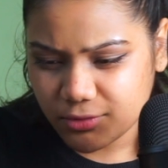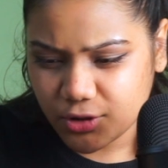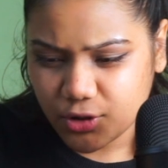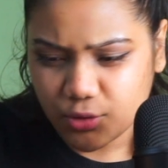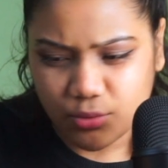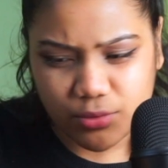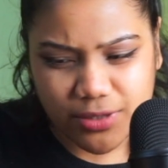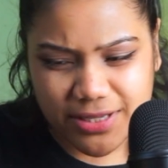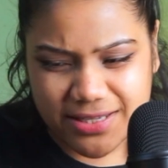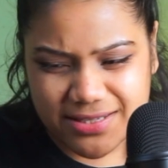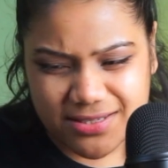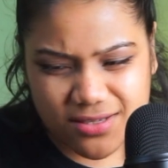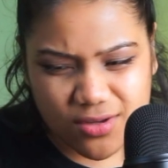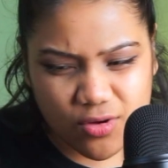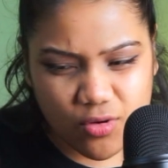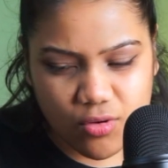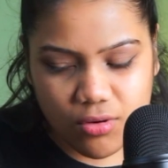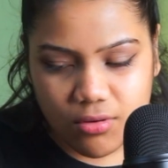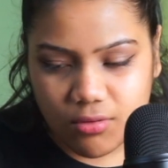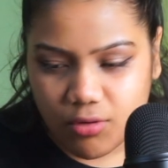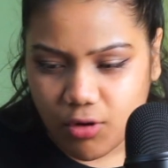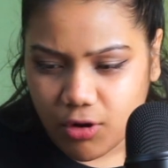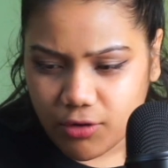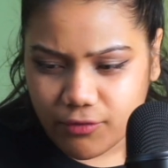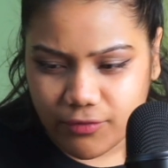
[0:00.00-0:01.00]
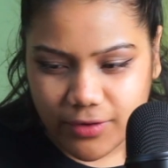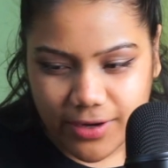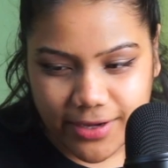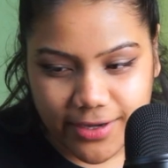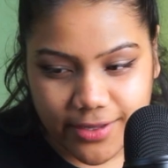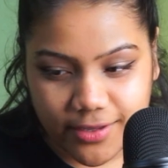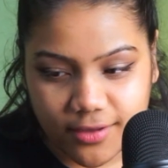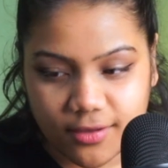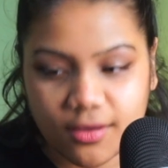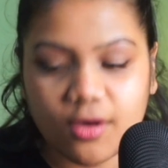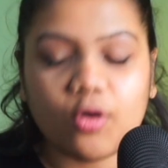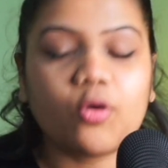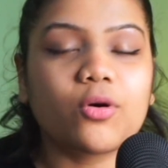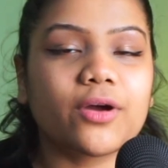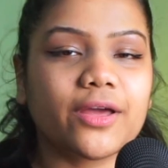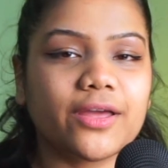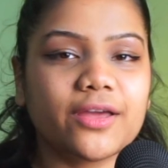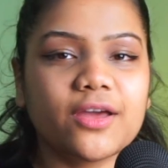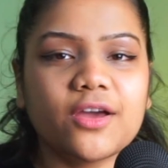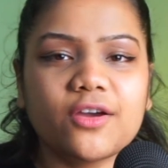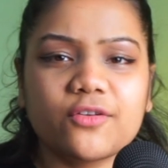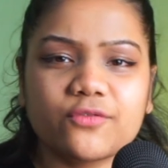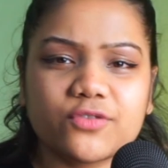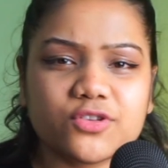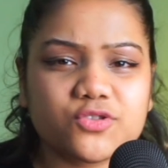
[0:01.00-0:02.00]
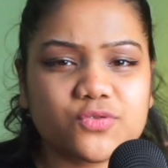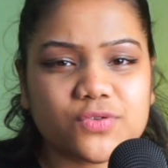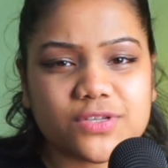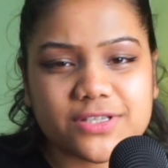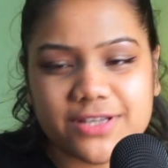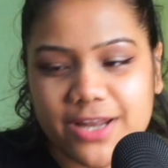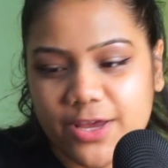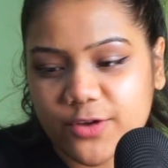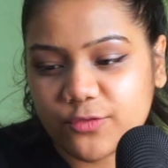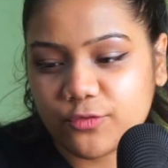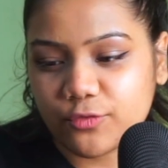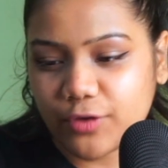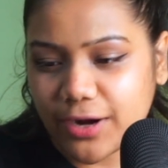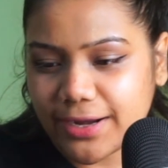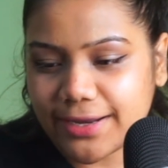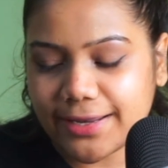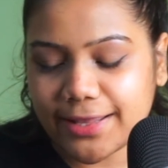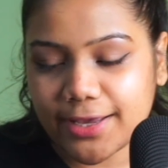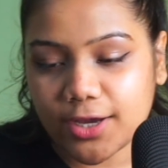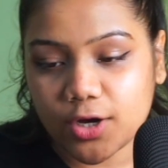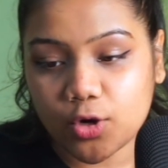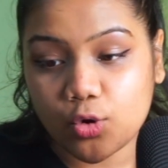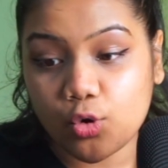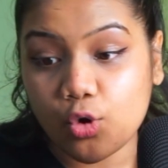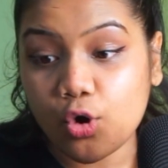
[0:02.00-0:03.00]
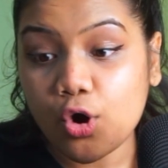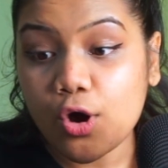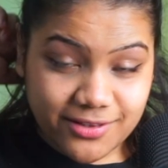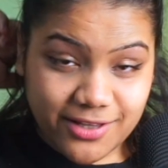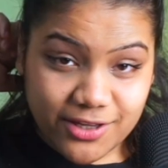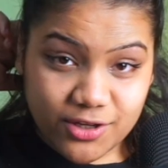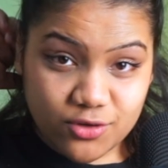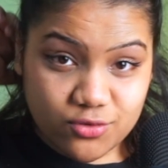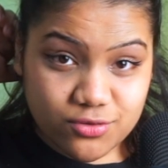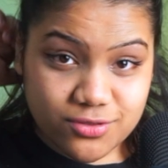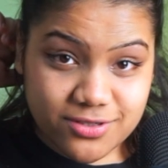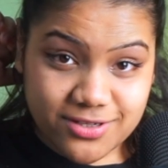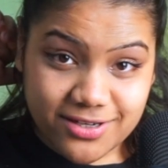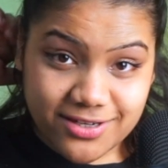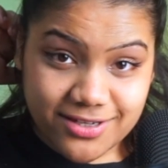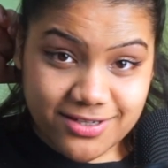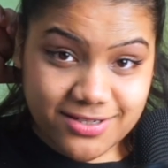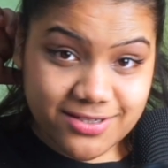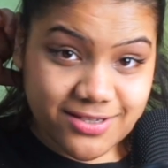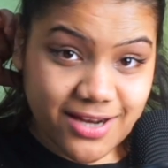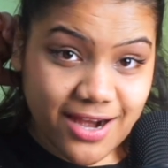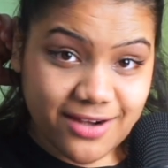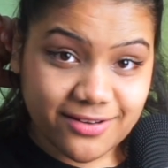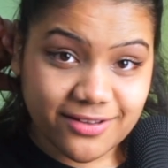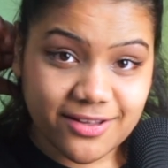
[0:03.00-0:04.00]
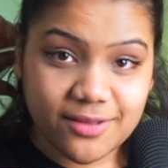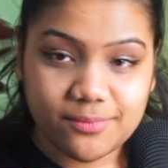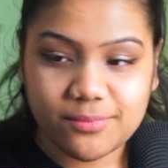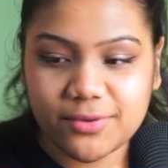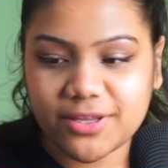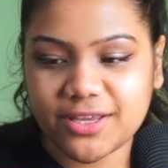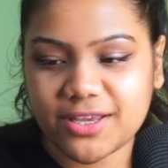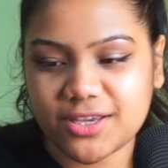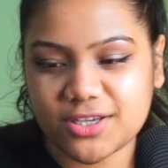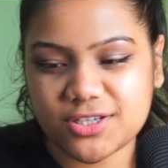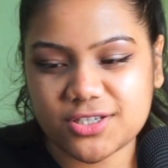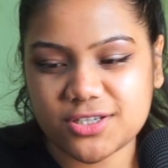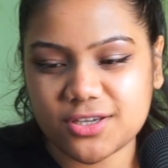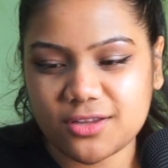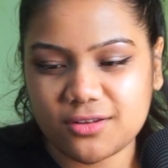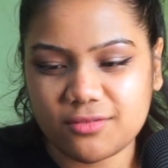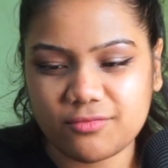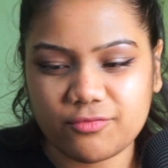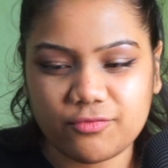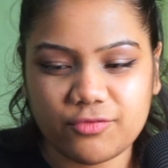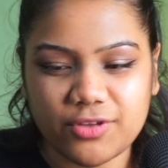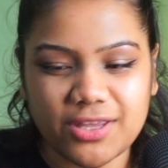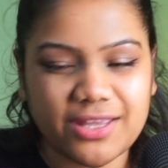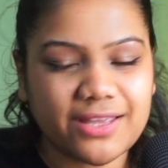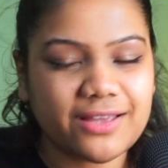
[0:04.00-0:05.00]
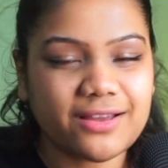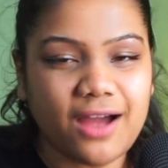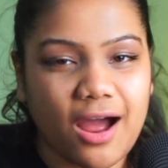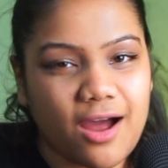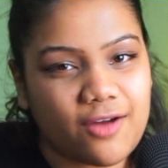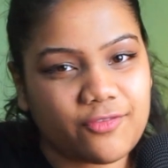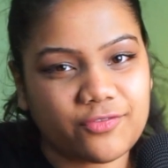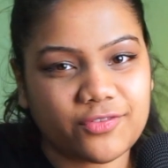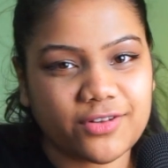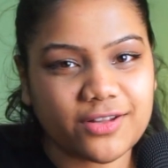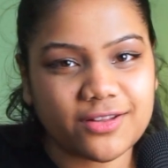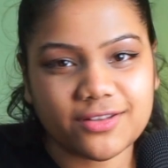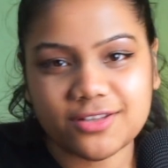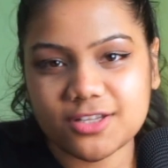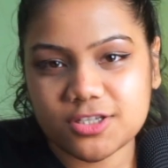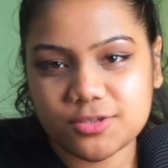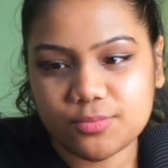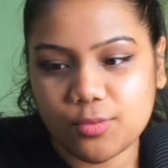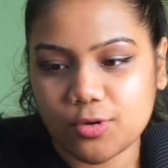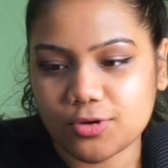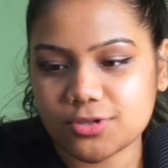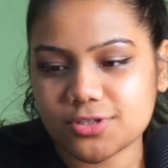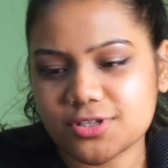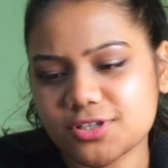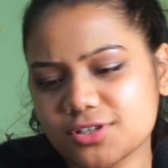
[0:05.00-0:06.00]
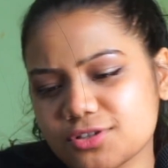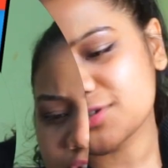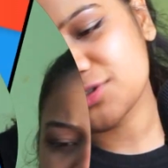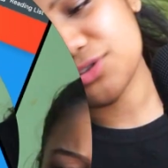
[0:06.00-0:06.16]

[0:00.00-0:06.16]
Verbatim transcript: two days ago or one day. Okay, which was like one day ago. They usually start the application week after the sponsors.